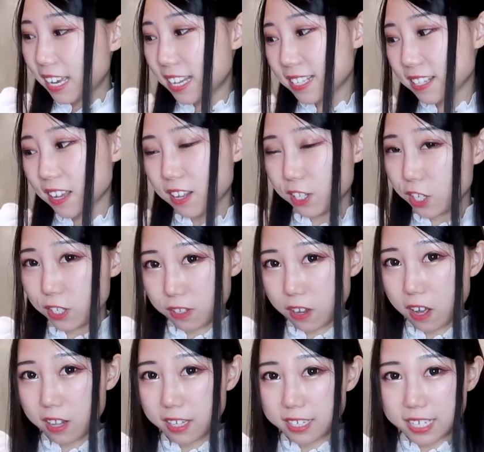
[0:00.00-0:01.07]
It's not good
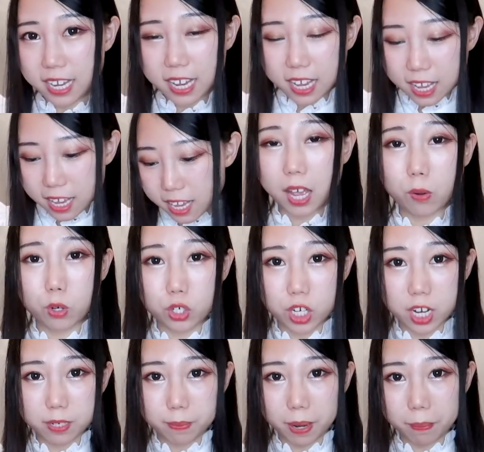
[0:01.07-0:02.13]
quality. I will
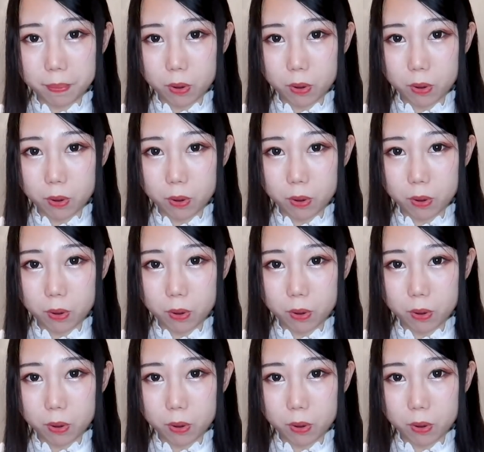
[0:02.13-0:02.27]
change my